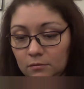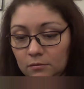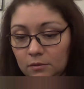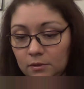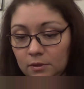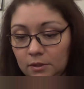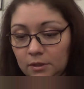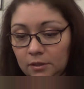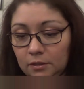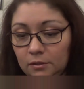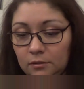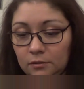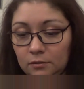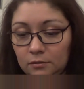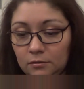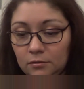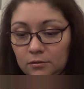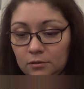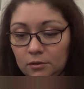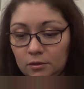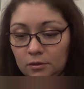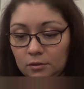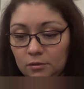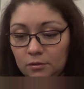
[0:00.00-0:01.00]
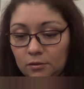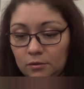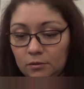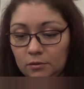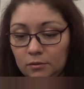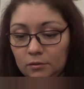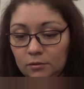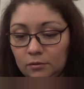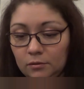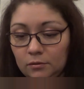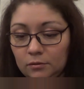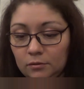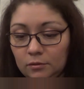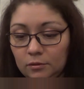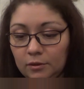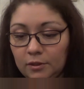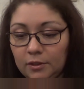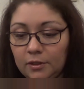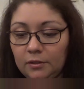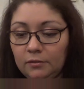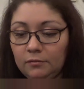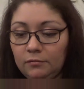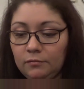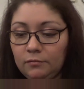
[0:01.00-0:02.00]
1, 2,
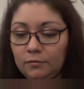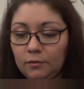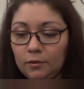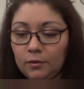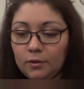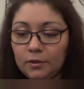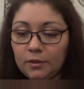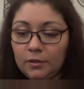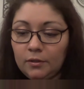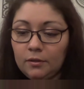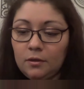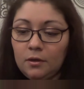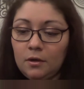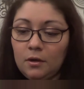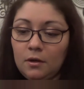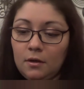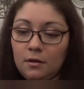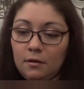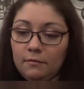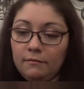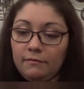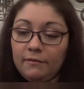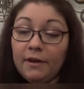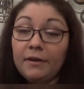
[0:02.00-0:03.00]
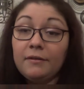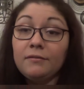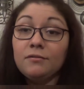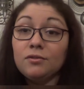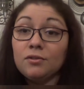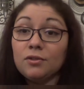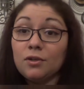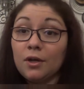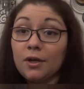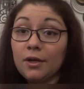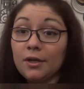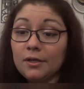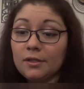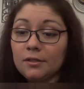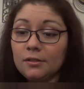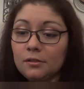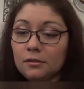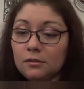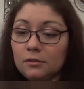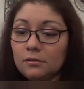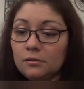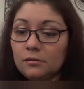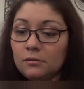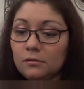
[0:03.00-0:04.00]
3, 4, 5
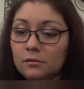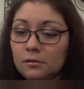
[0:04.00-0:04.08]
stars.